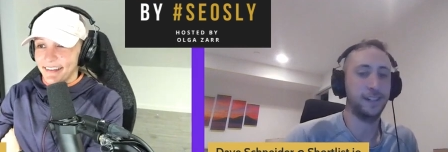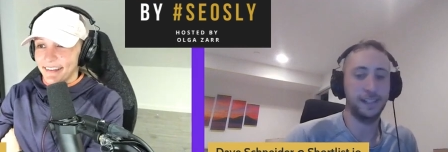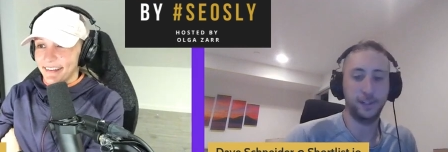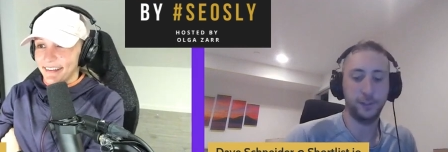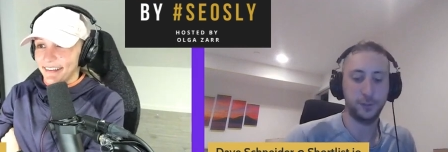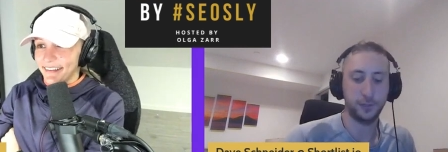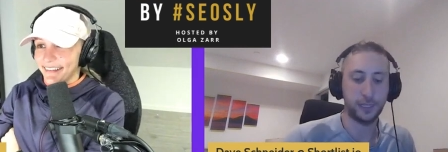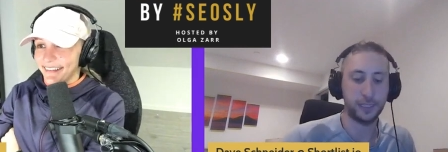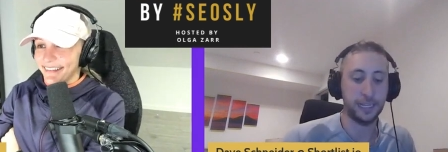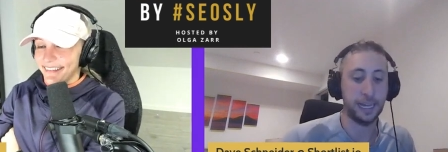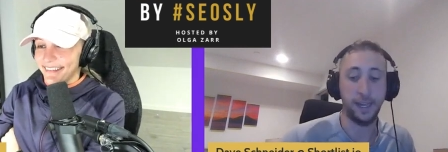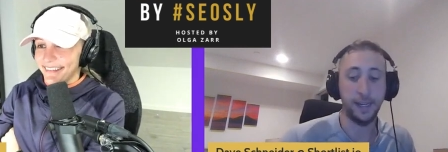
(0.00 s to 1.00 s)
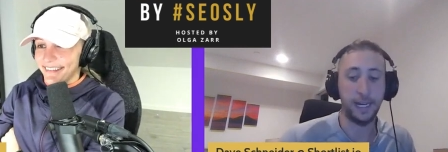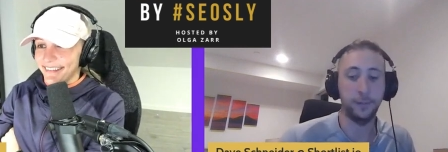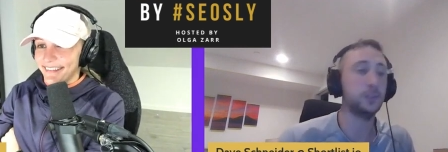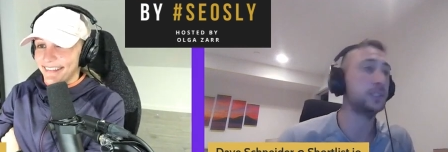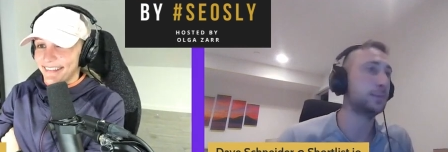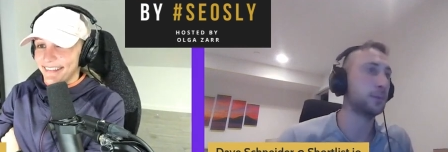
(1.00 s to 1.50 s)
Speaker 1: I know it's like yeah, I, I would
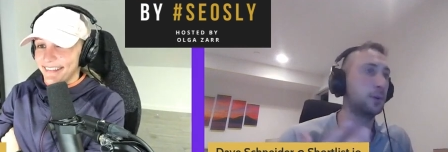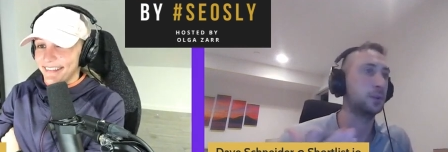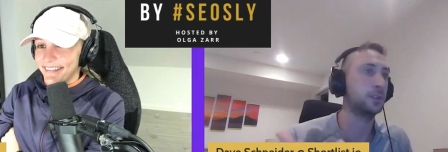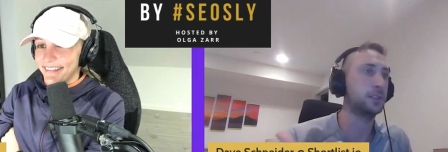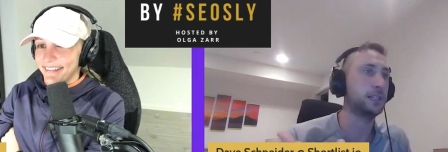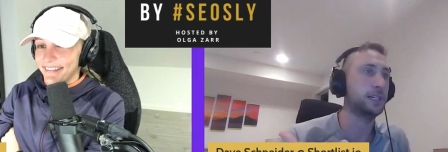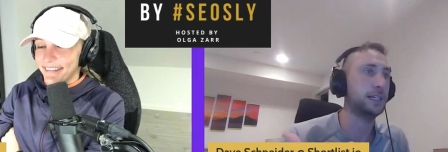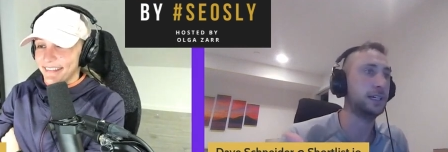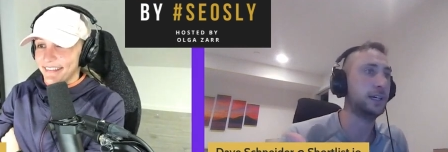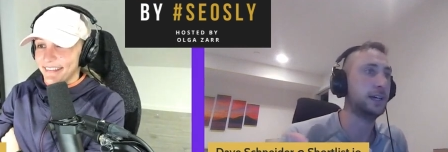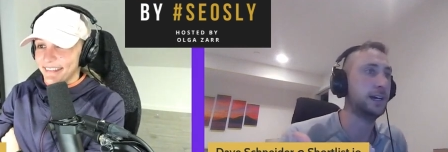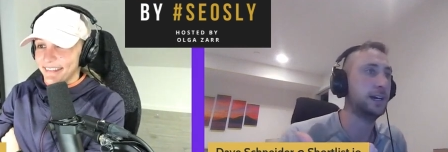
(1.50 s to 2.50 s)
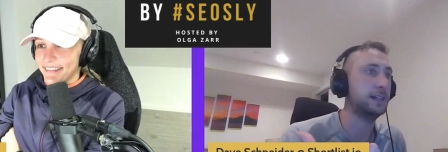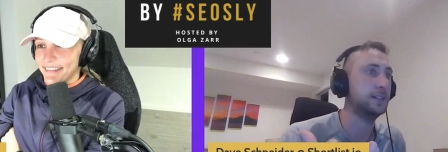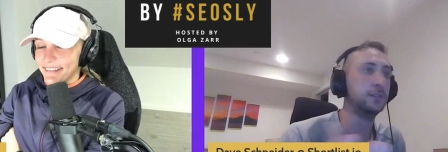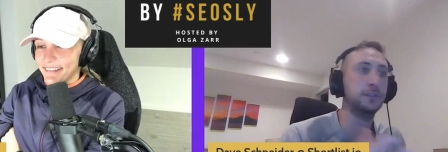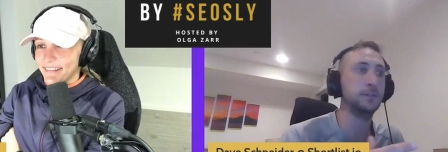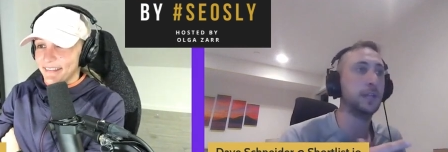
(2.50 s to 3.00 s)
say personally, uh,
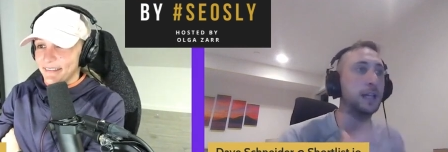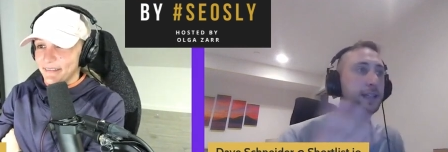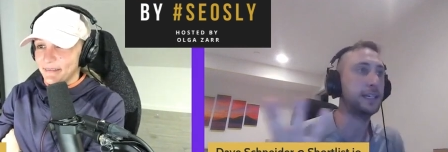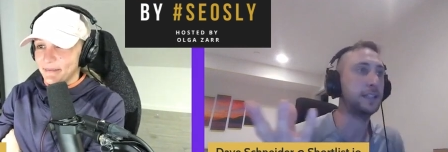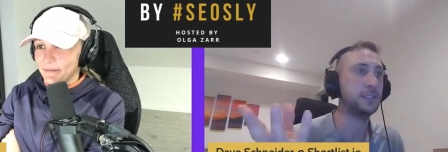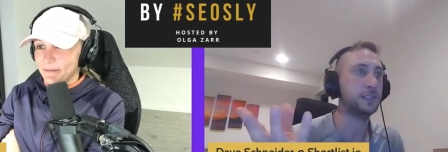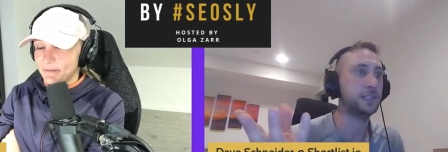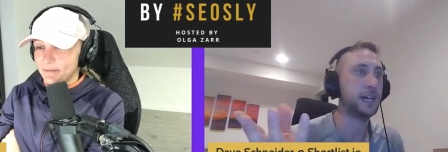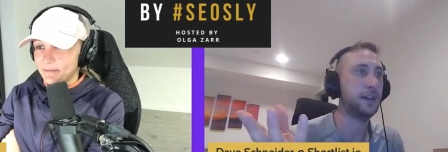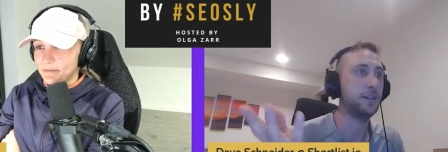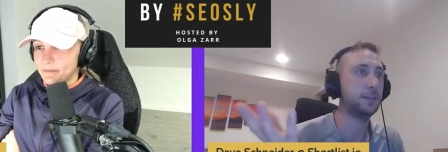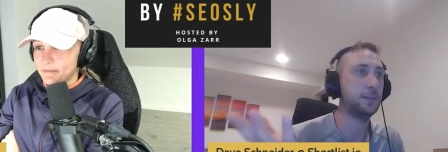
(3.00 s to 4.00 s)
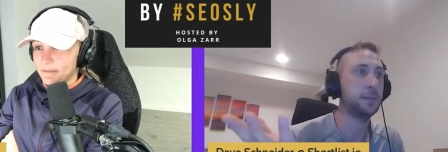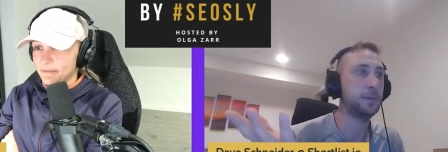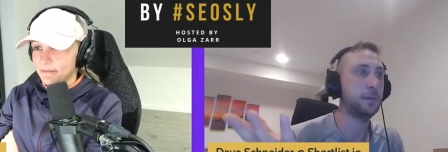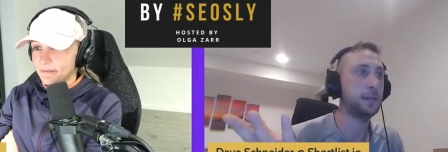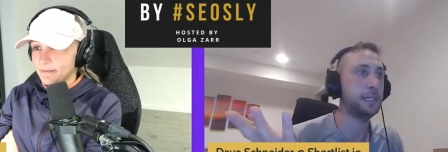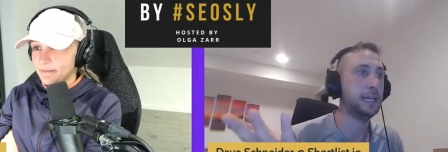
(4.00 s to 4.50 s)
not the easiest time to maybe
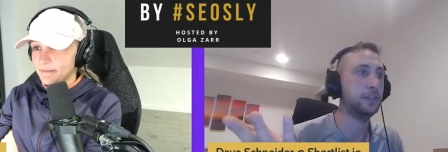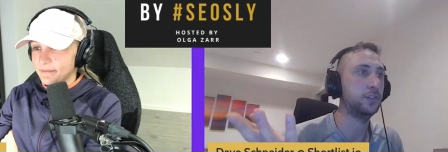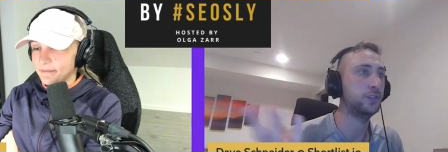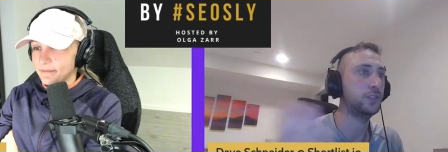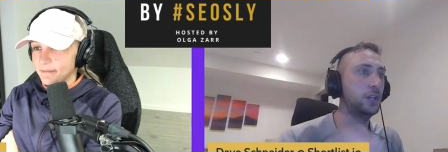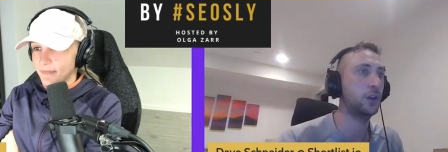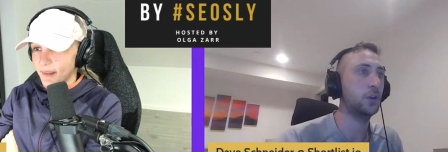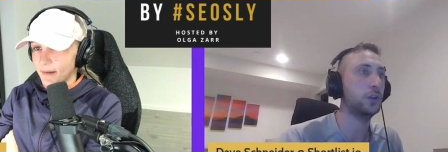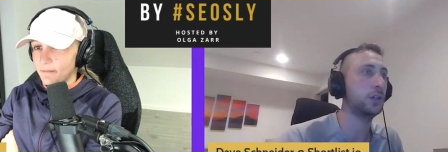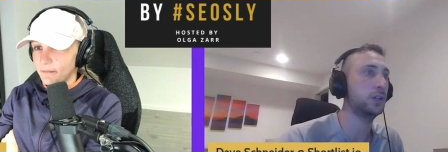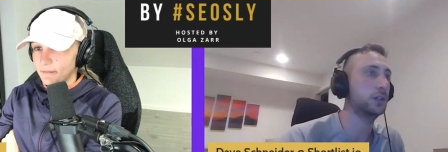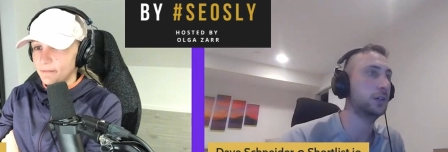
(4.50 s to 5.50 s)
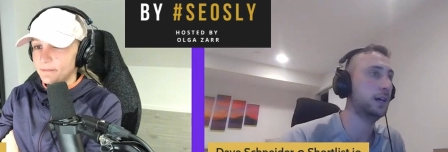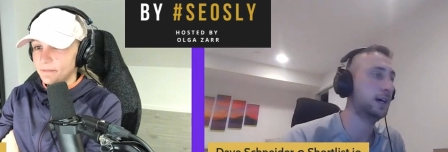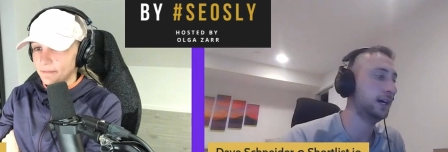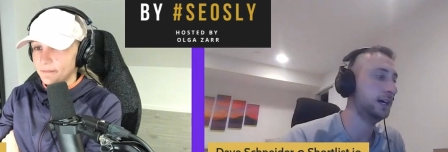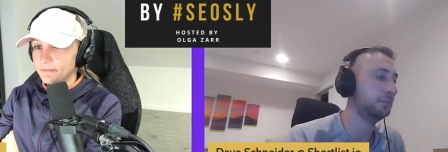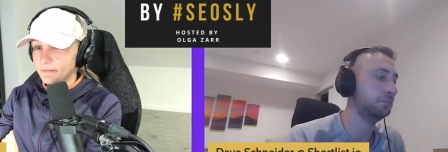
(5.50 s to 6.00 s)
be an agency owner.
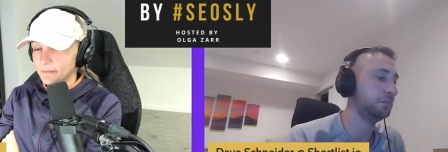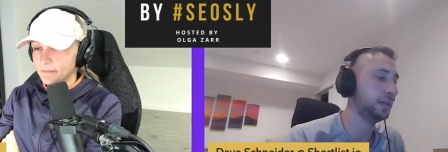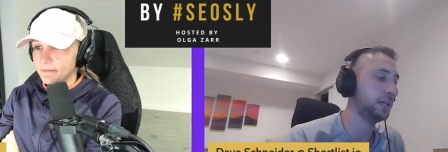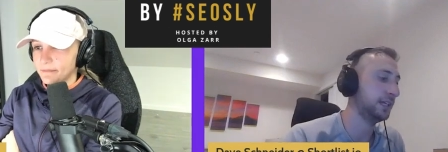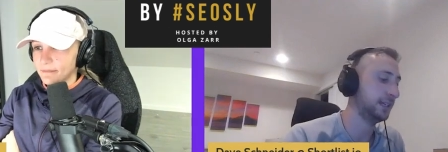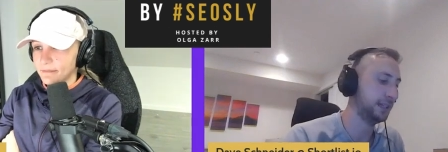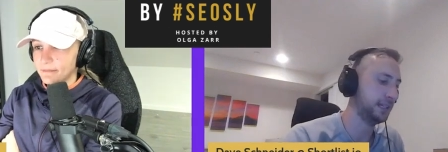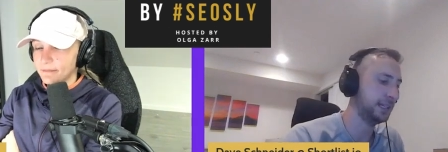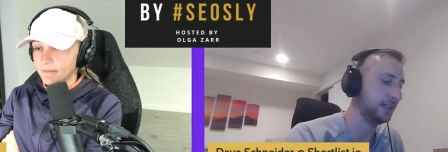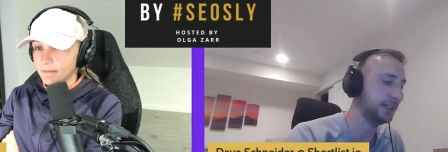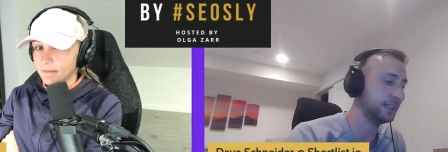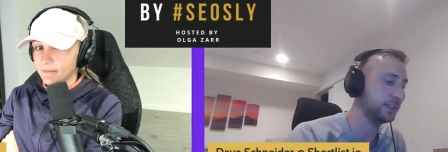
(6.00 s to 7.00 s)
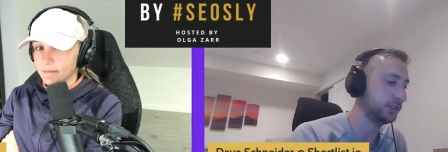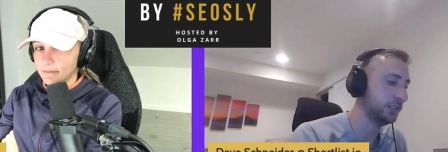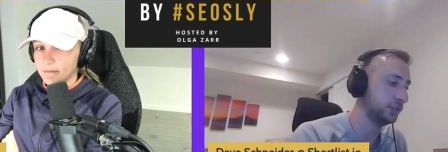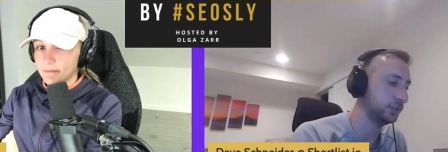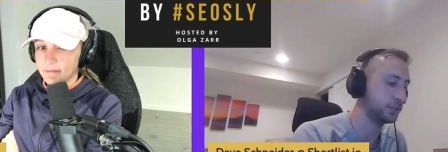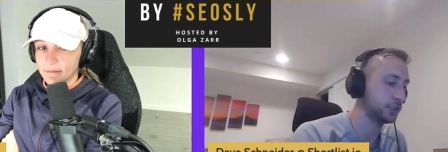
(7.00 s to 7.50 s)
Yeah. Um, and I I think it's you know
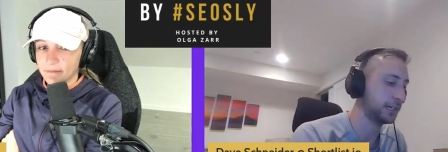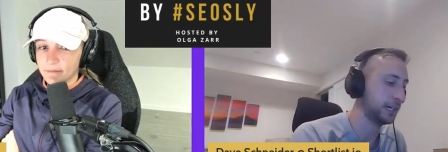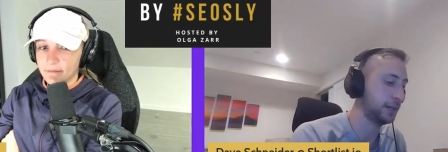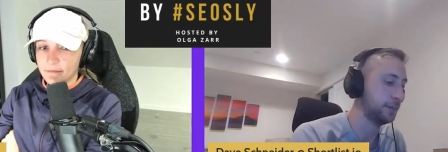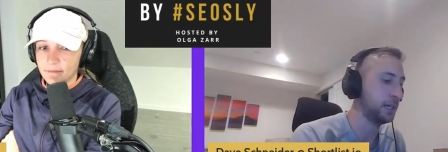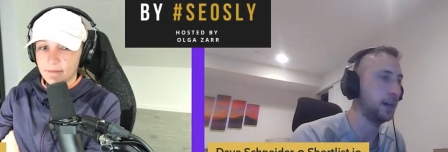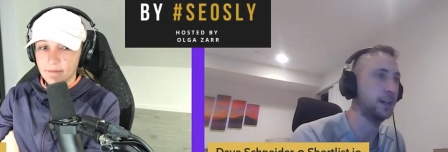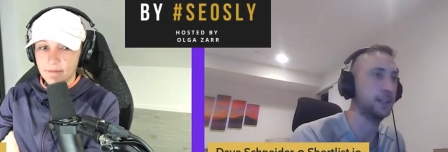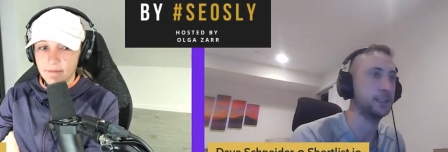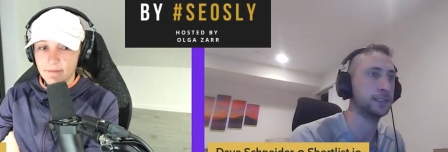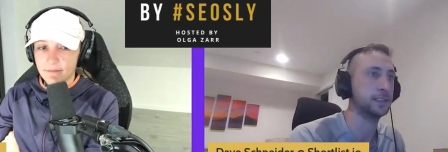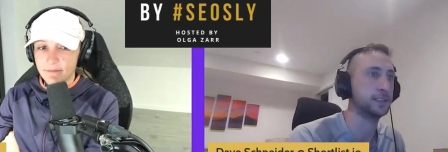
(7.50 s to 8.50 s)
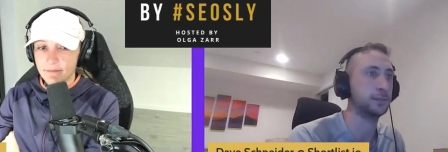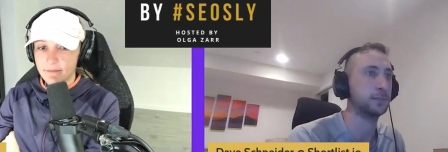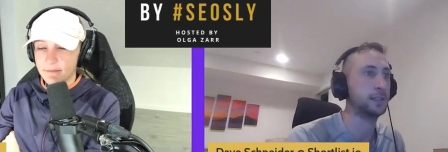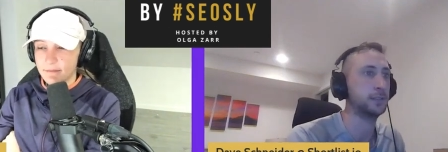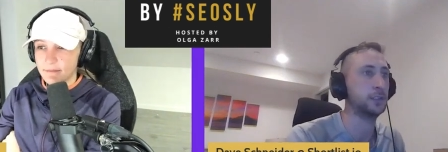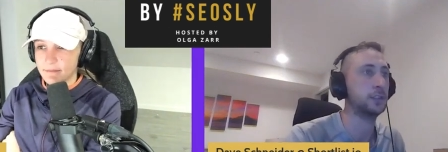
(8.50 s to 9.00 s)
it's good to kind of be honest because
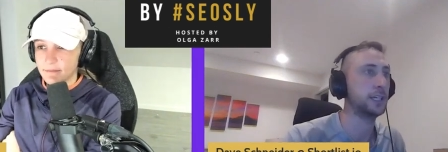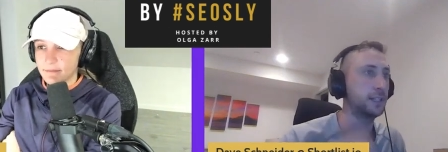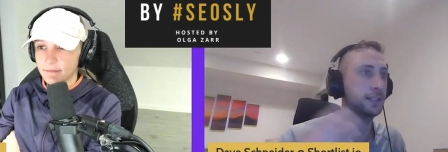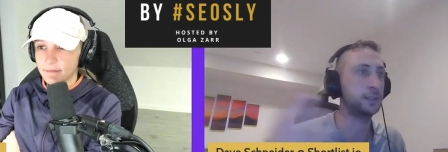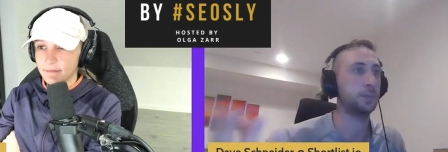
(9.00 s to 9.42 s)
sometimes you get on these